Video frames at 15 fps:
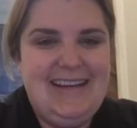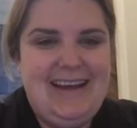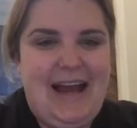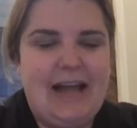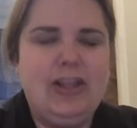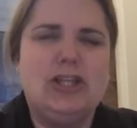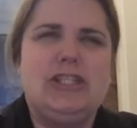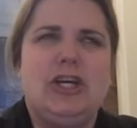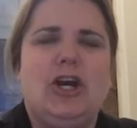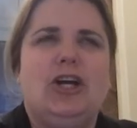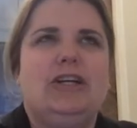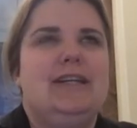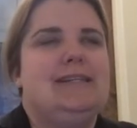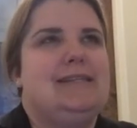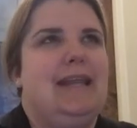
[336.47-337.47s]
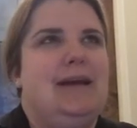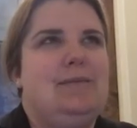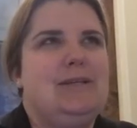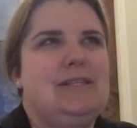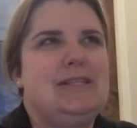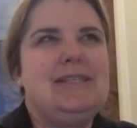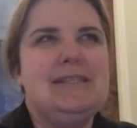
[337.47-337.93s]
I looked at Carl and I said, how
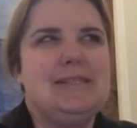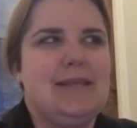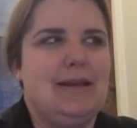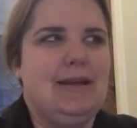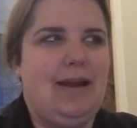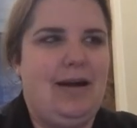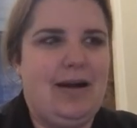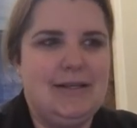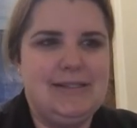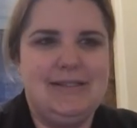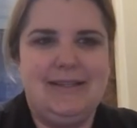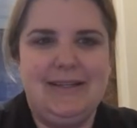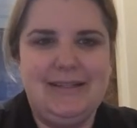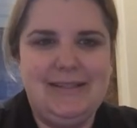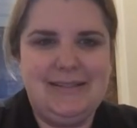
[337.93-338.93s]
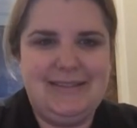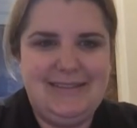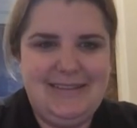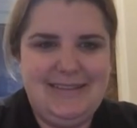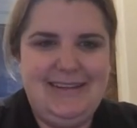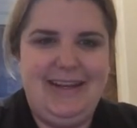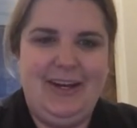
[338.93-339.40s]
much is this going to cost us?
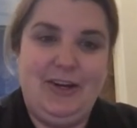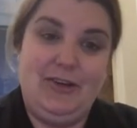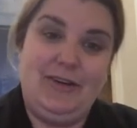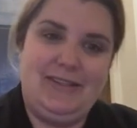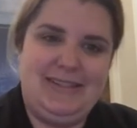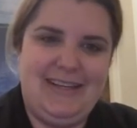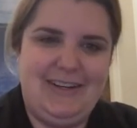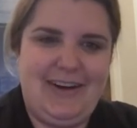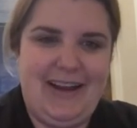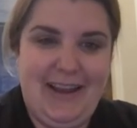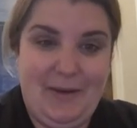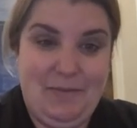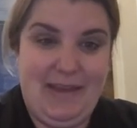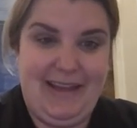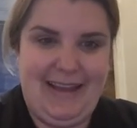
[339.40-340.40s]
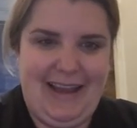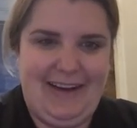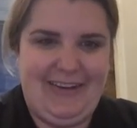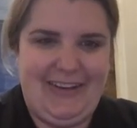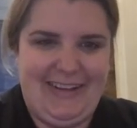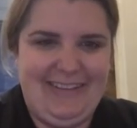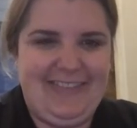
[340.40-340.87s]
Because here I am, the
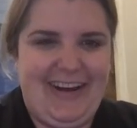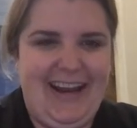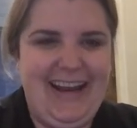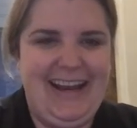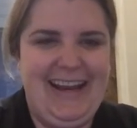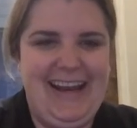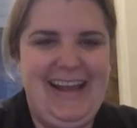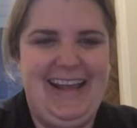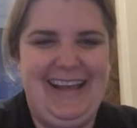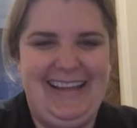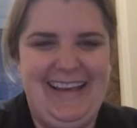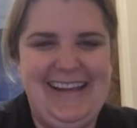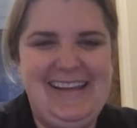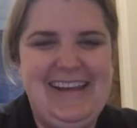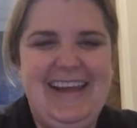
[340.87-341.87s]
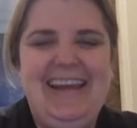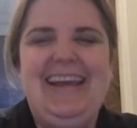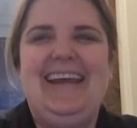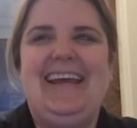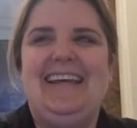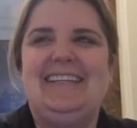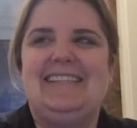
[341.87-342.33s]
accountant, right? And
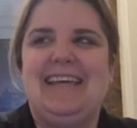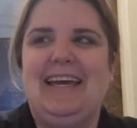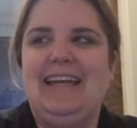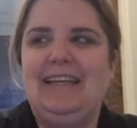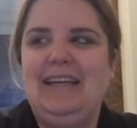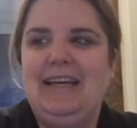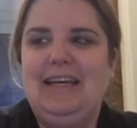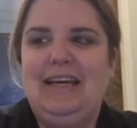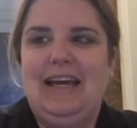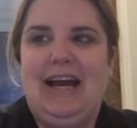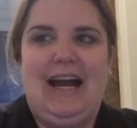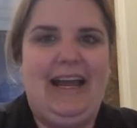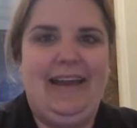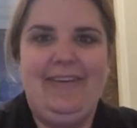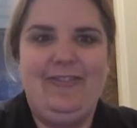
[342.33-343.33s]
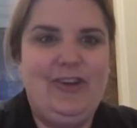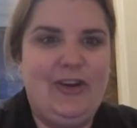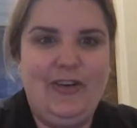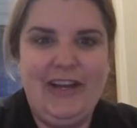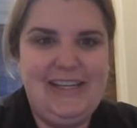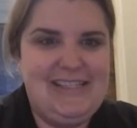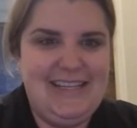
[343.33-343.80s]
he said, I have
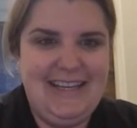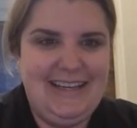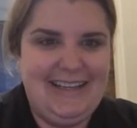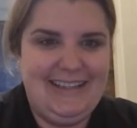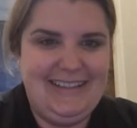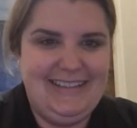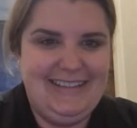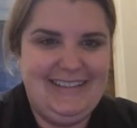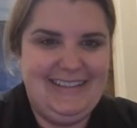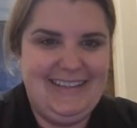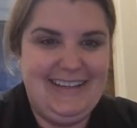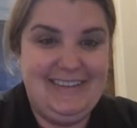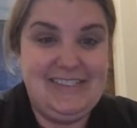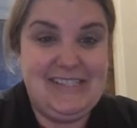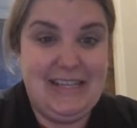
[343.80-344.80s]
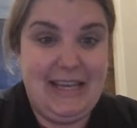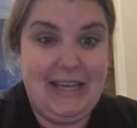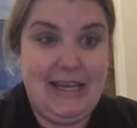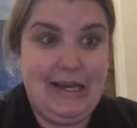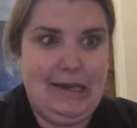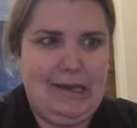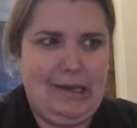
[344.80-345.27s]
no idea. And I was
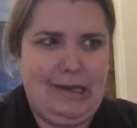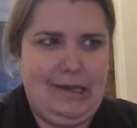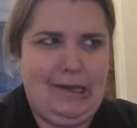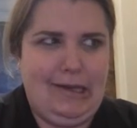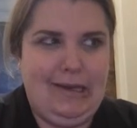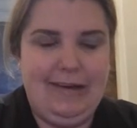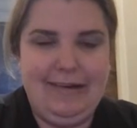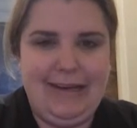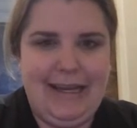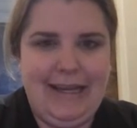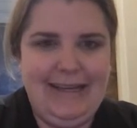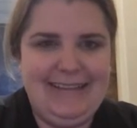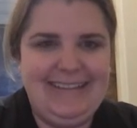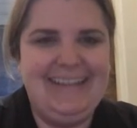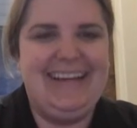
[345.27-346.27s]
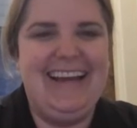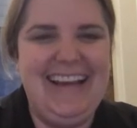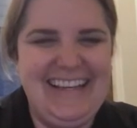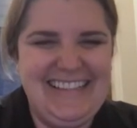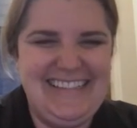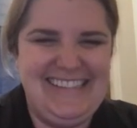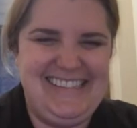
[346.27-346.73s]
like, okay.
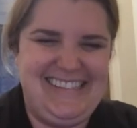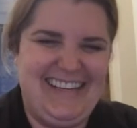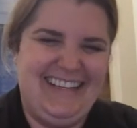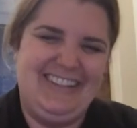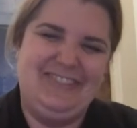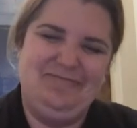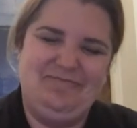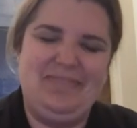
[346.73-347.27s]
So